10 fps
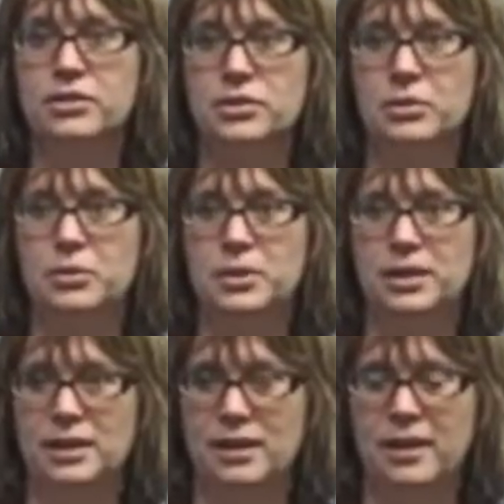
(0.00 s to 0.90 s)
So
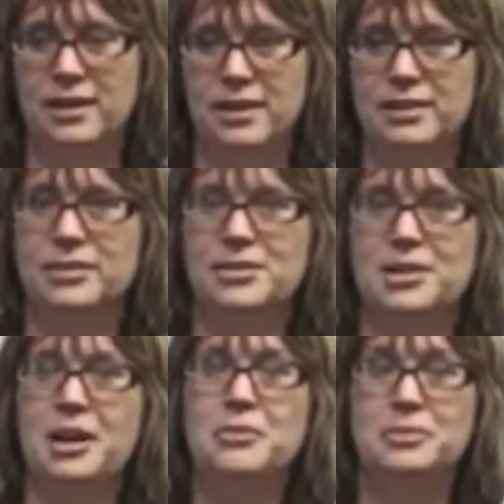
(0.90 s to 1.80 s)
we
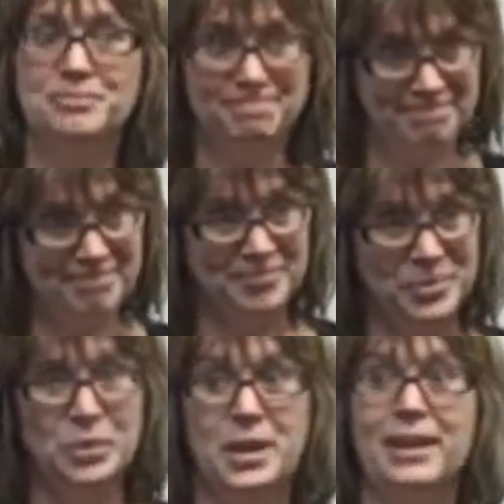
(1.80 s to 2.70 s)
thought,
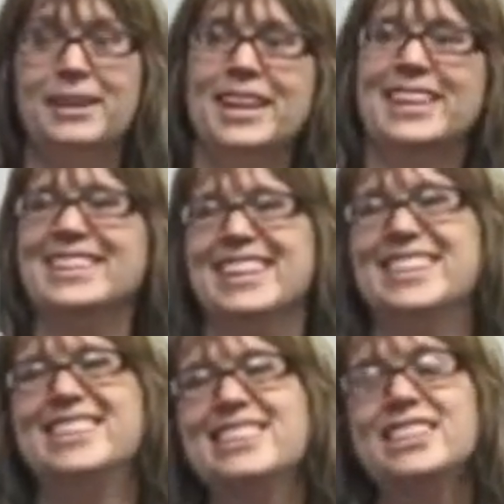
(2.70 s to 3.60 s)
okay,
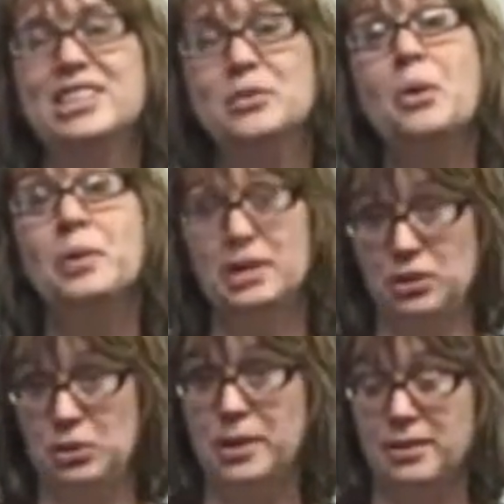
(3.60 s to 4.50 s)
let's see what we
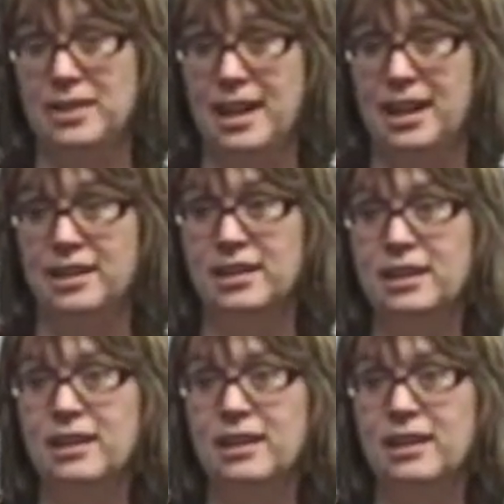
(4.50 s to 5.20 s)
can do about that,